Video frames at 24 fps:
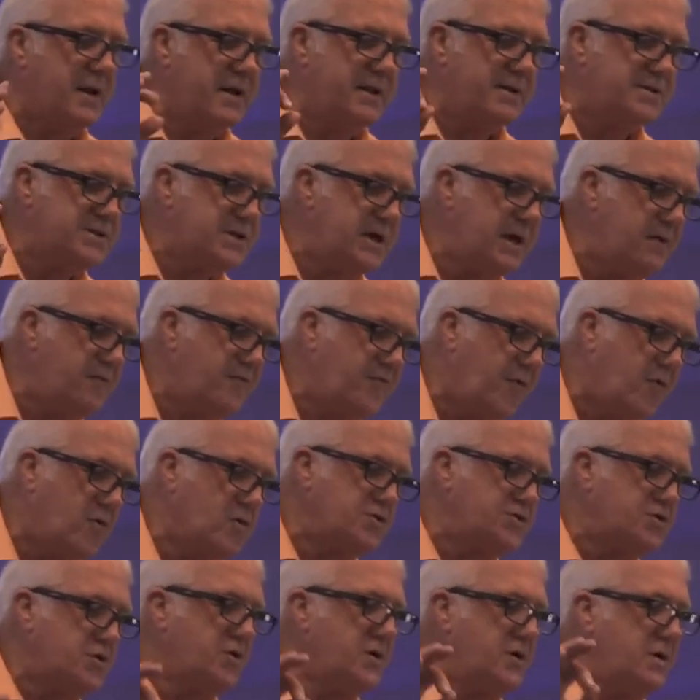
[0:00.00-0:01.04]
It is
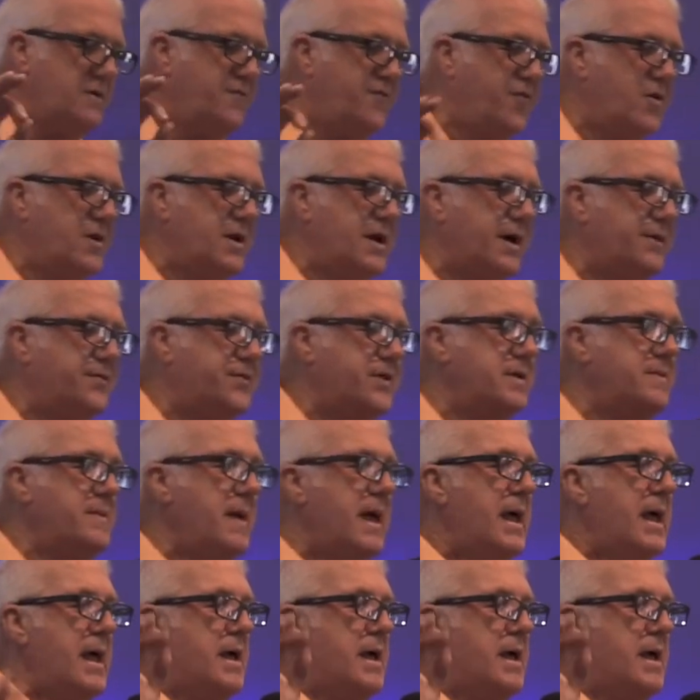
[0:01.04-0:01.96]
thenceforth good for nothing